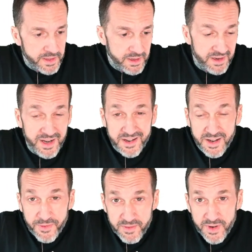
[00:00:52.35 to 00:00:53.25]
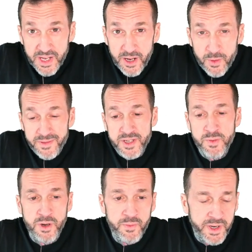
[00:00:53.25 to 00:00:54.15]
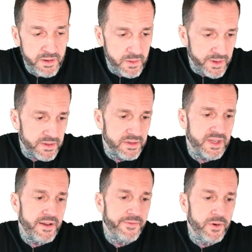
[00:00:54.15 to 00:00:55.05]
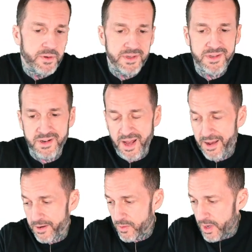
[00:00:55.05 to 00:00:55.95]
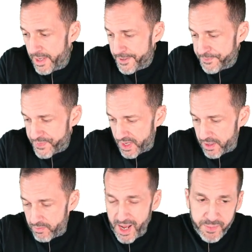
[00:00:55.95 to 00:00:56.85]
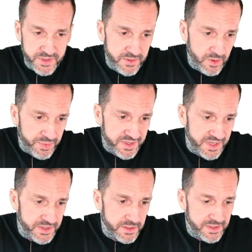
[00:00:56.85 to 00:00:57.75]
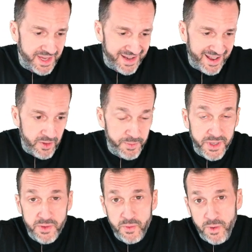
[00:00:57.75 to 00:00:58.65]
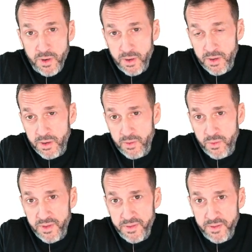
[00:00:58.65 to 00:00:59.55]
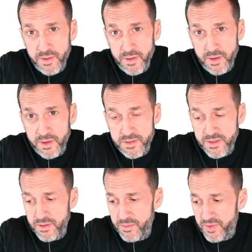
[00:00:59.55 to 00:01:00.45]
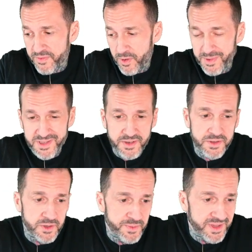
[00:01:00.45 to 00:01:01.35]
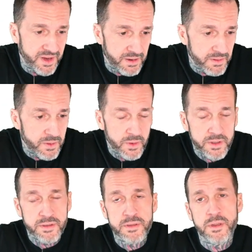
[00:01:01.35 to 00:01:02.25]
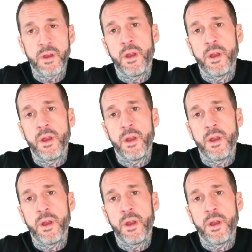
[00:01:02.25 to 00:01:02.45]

And in a different video, in this one, we are going to stay focused on how wrapper store procedures can help you uh, with uh, certain performance issues, particularly ones